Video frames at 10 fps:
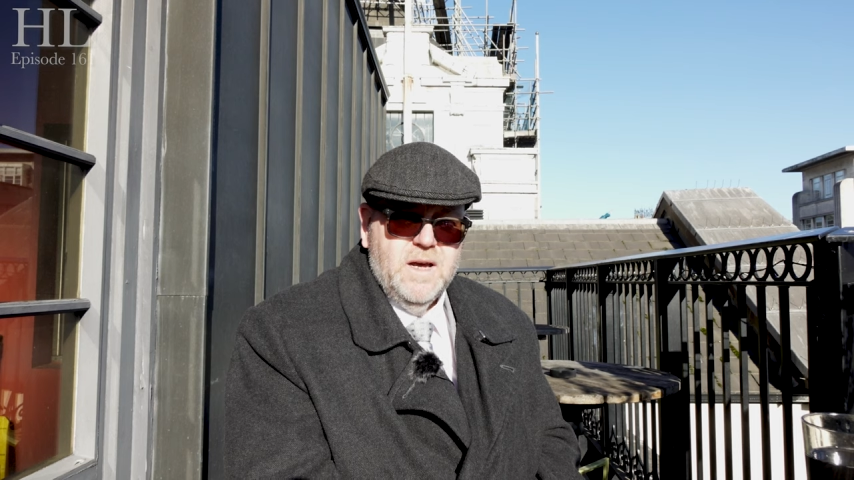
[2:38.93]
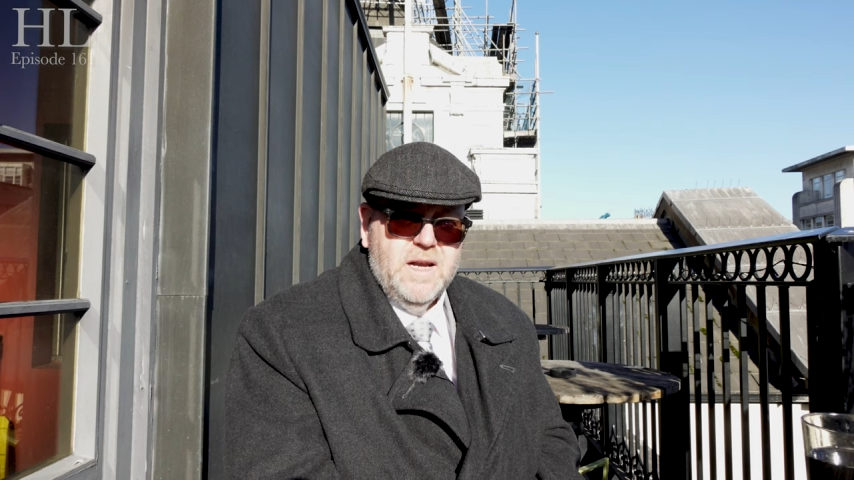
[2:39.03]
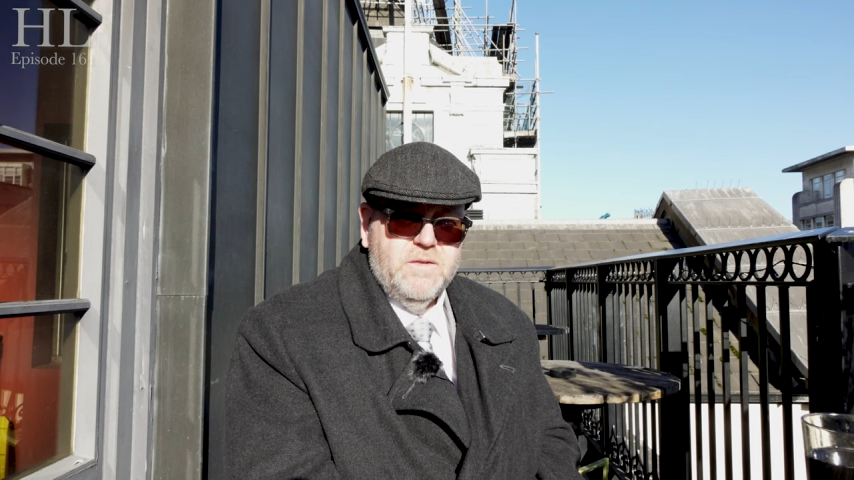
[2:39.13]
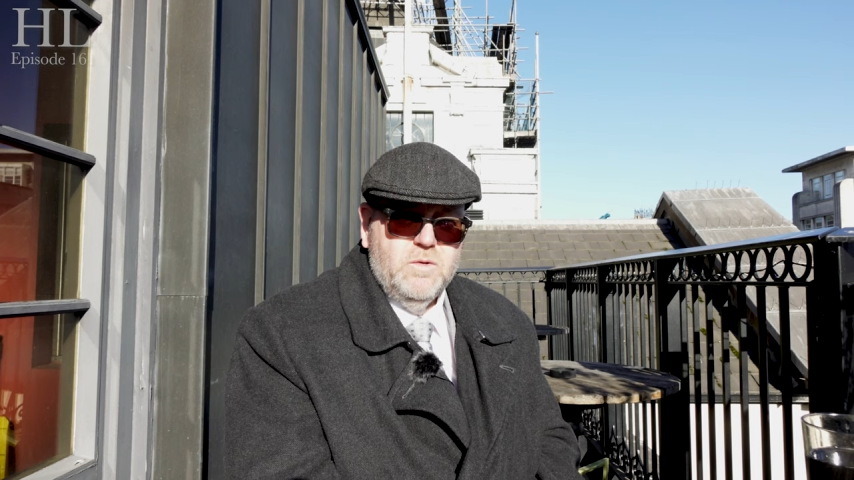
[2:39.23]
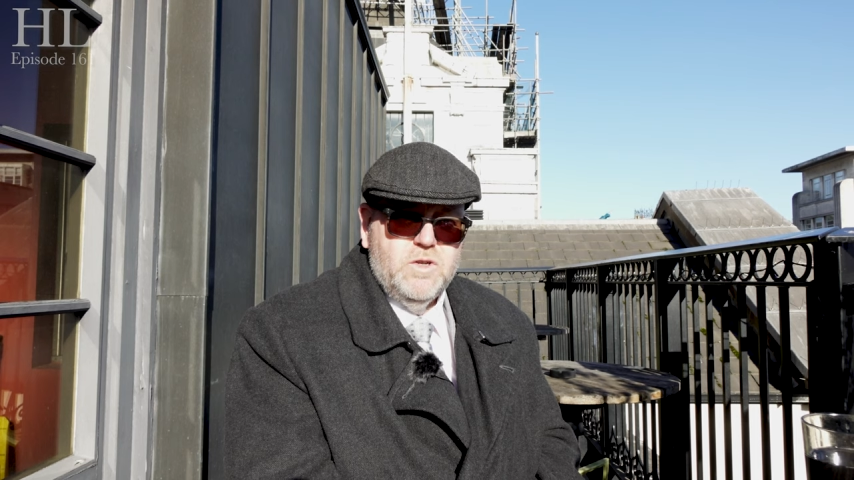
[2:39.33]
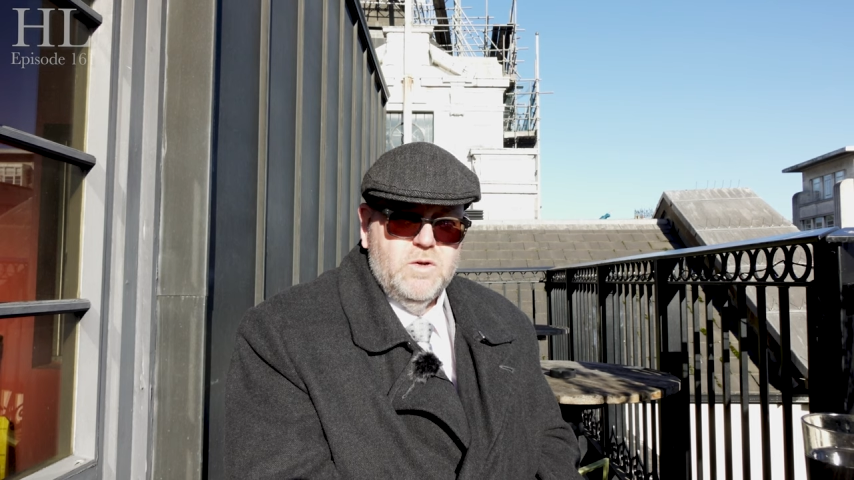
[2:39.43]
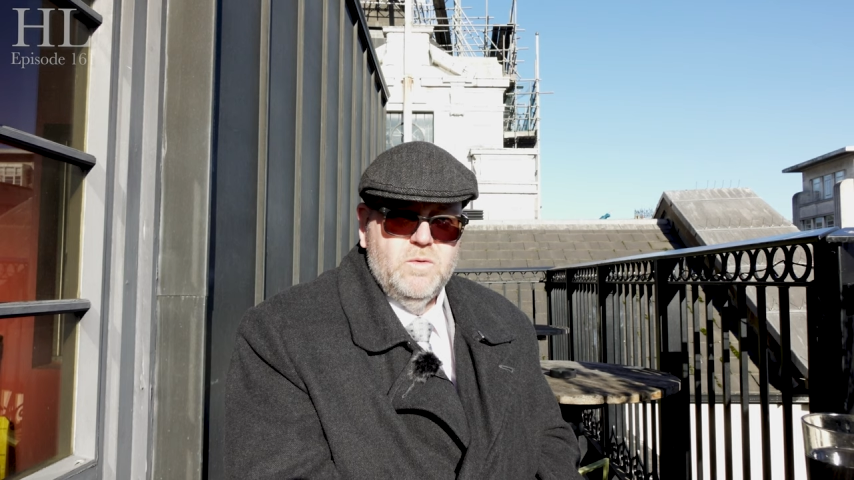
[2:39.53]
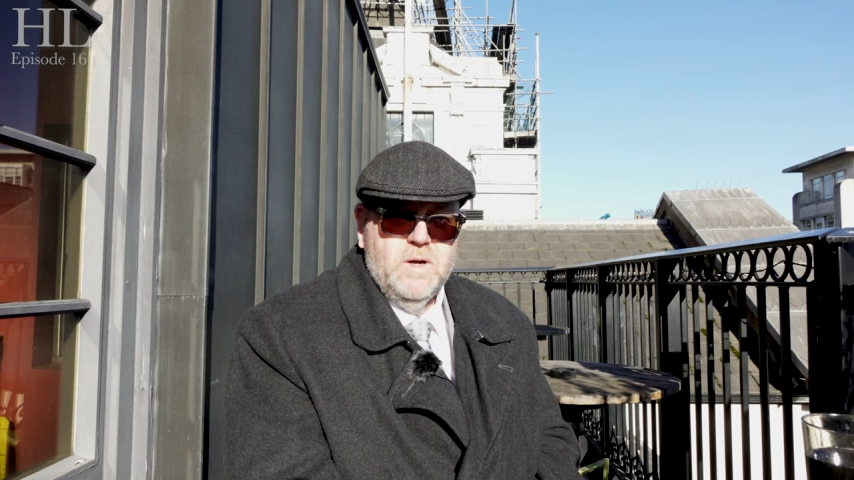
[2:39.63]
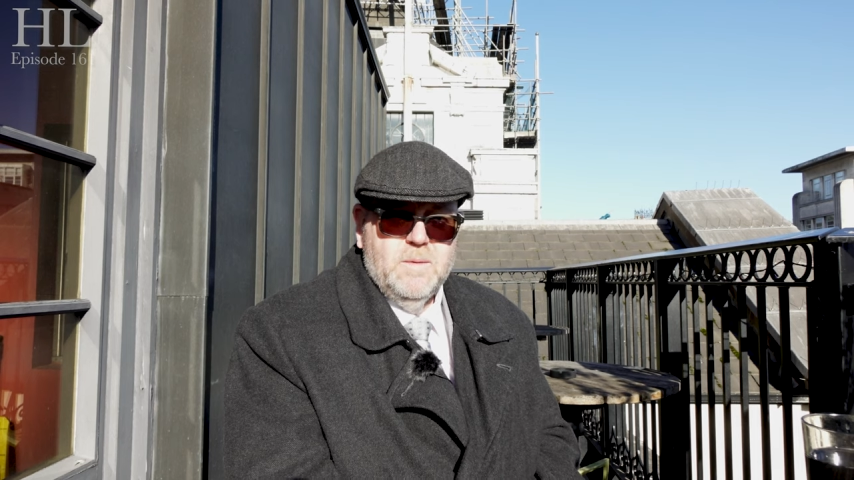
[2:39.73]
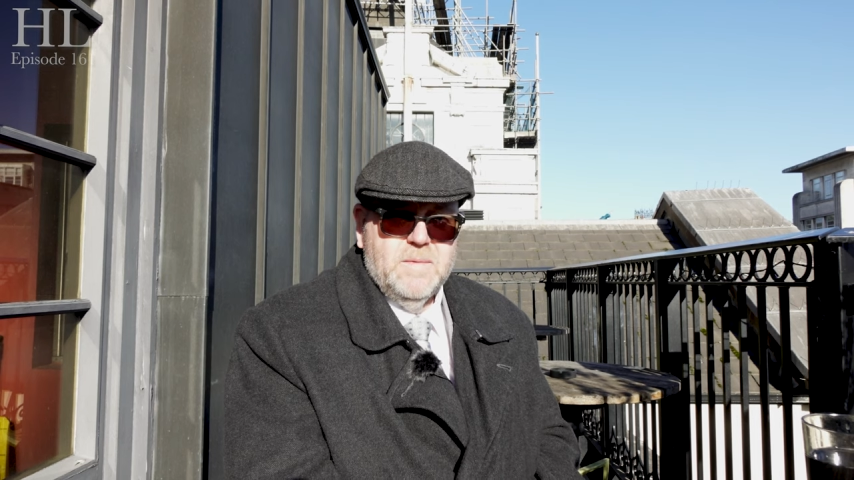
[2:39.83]
and if you
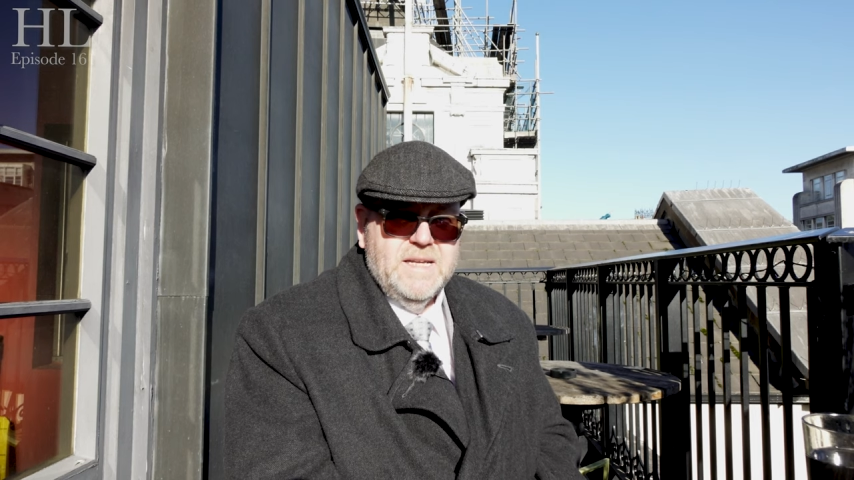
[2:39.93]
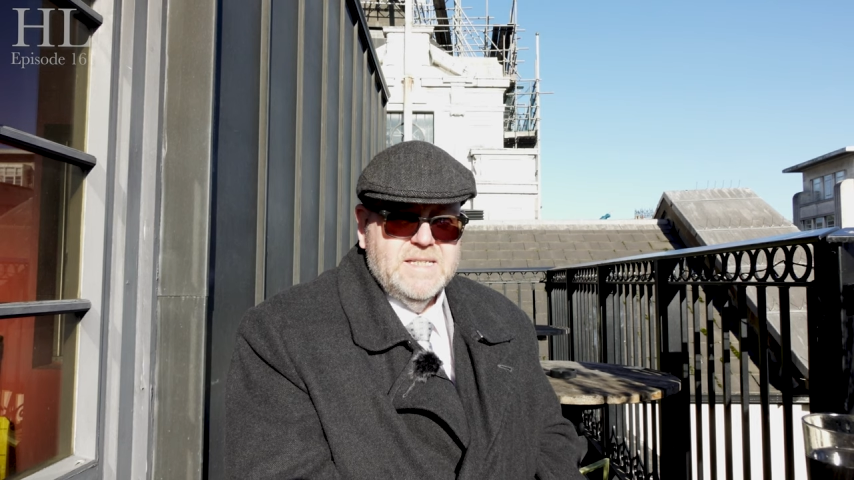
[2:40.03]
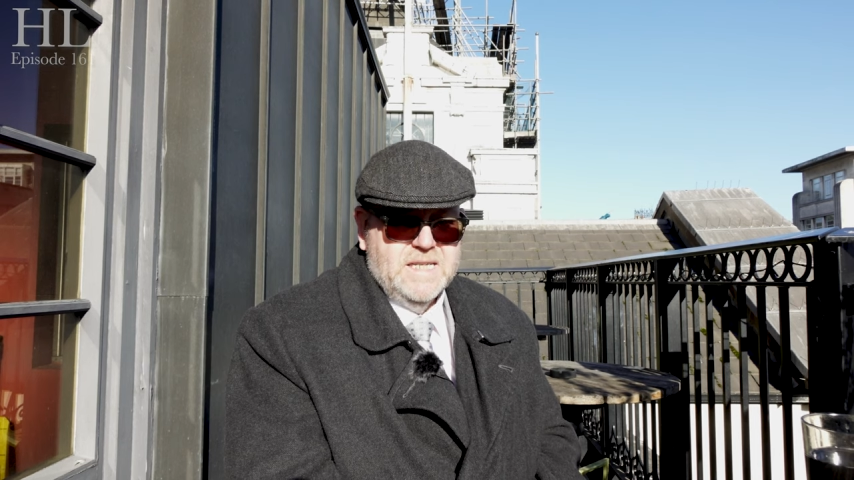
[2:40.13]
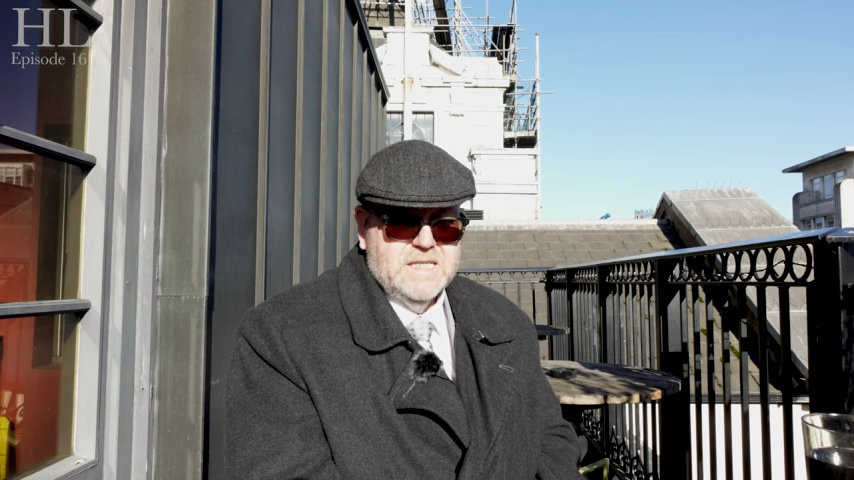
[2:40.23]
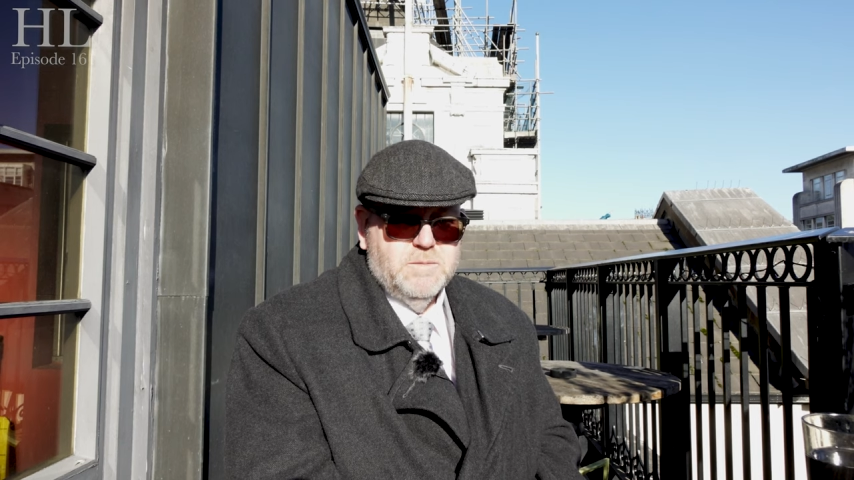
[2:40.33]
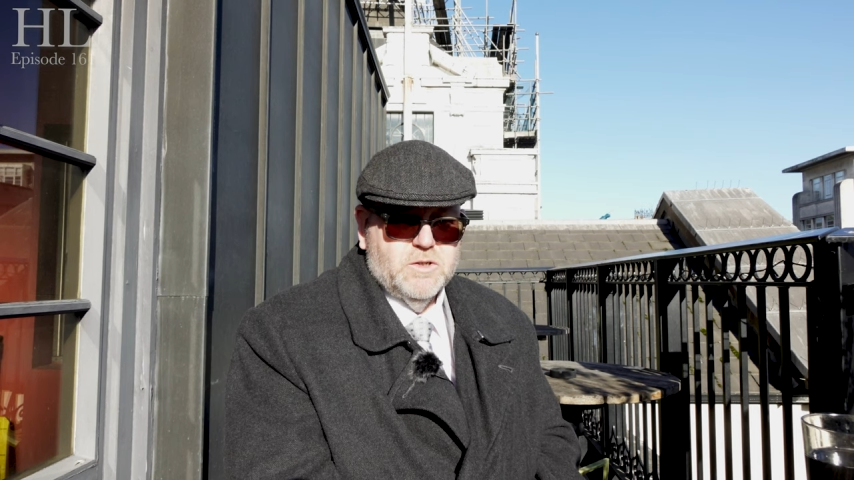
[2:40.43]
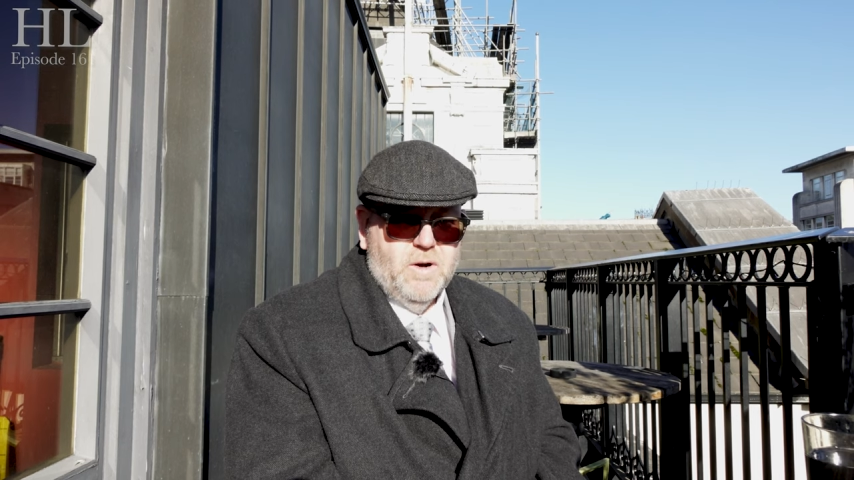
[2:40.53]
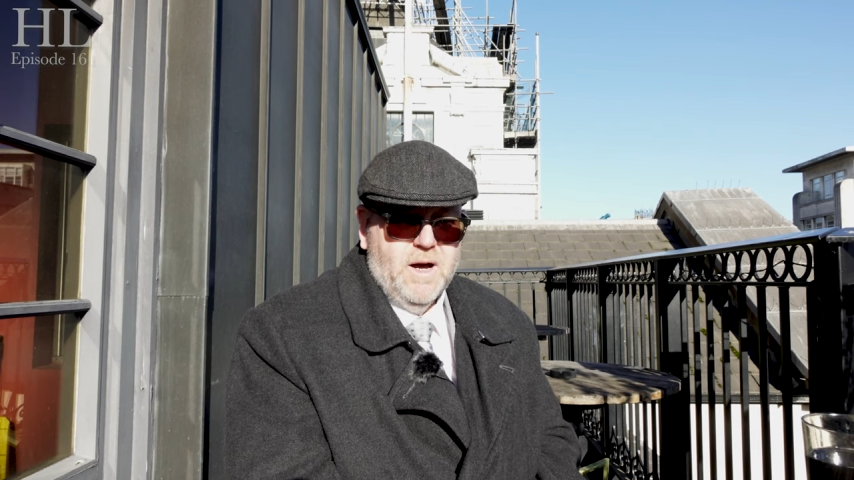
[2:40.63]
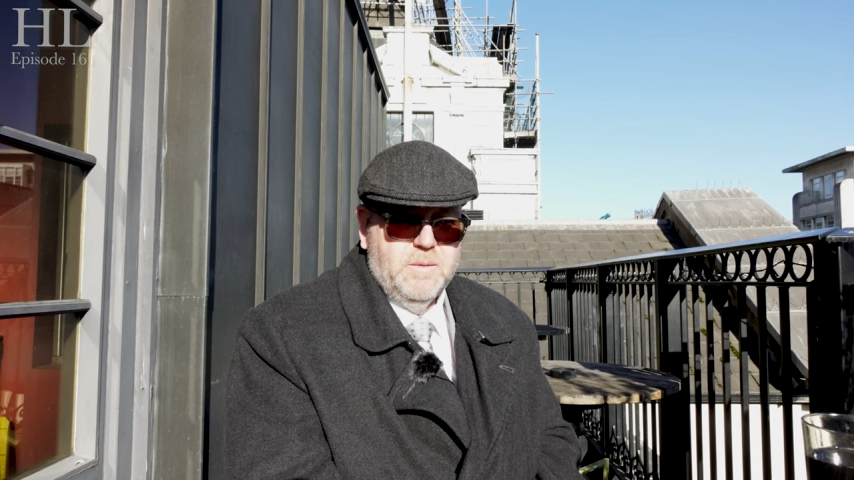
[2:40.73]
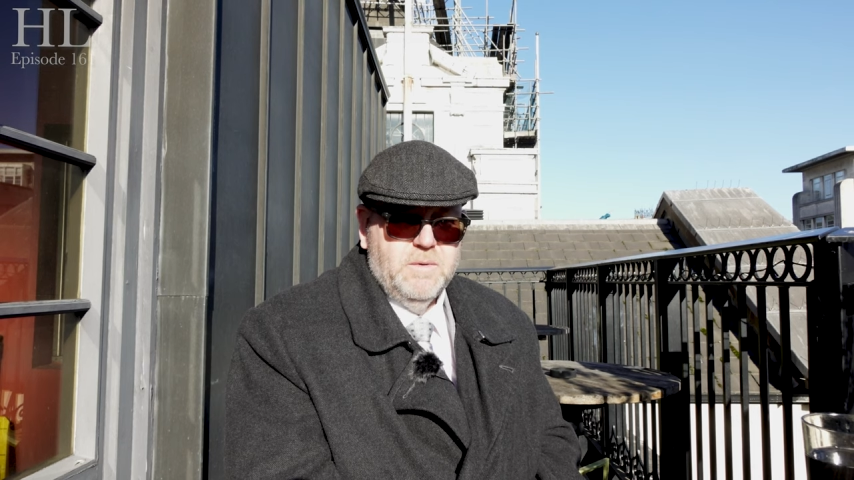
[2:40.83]
do, please hit
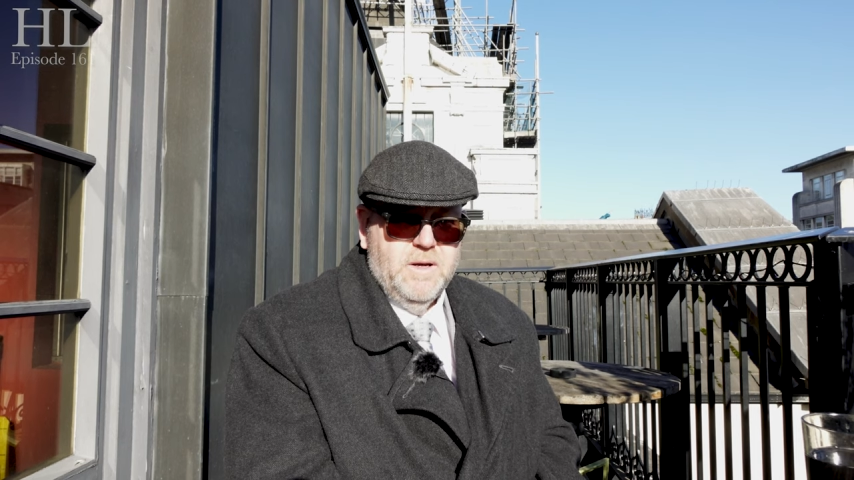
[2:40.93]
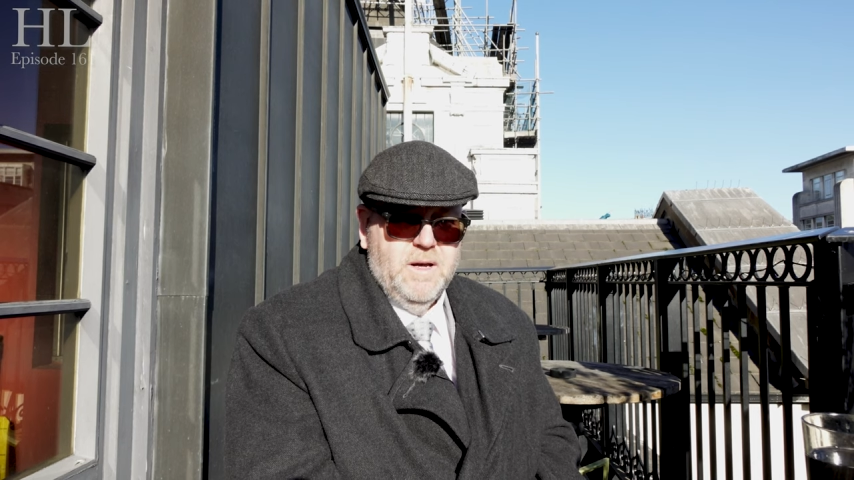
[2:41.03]
subscribe.